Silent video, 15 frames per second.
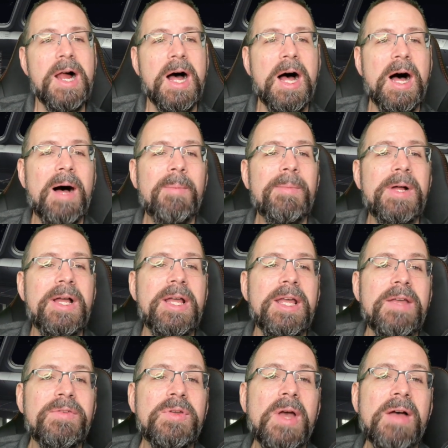Um,
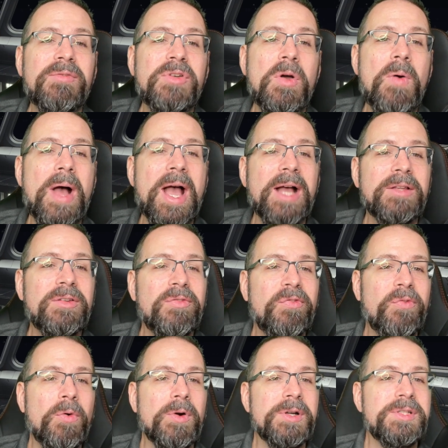if you have no active
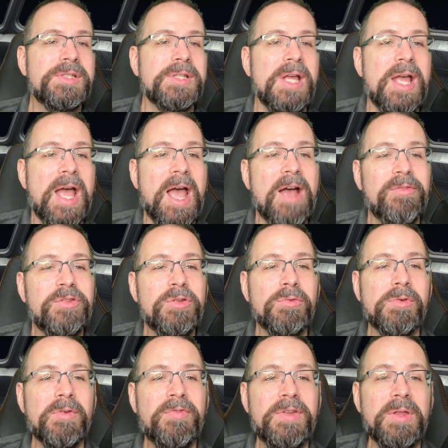force, after you
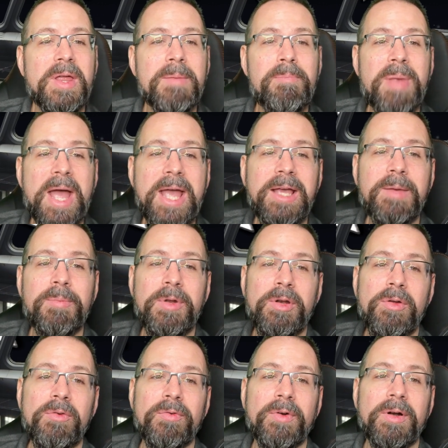reveal a bank
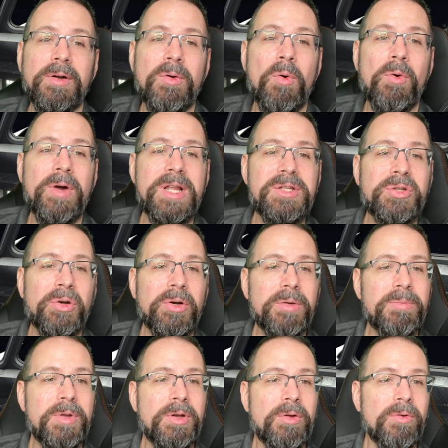maneuver or a
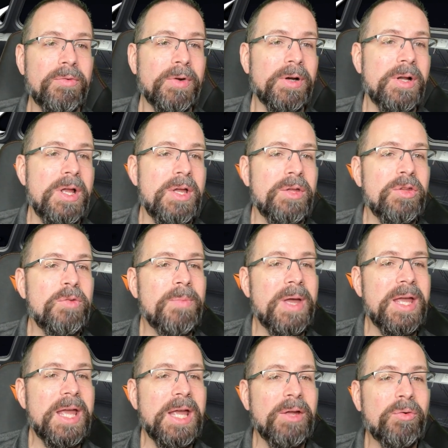turn maneuver, you
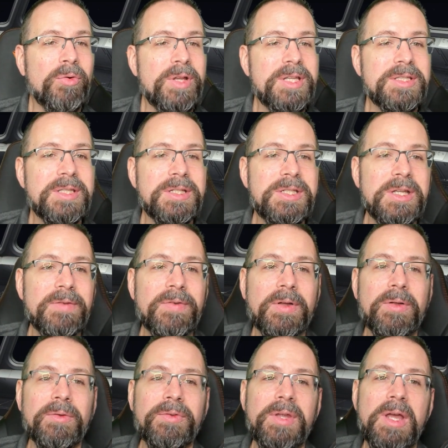may increase the
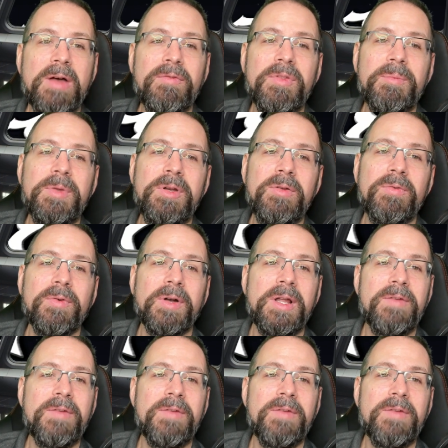difficulty of the maneuver.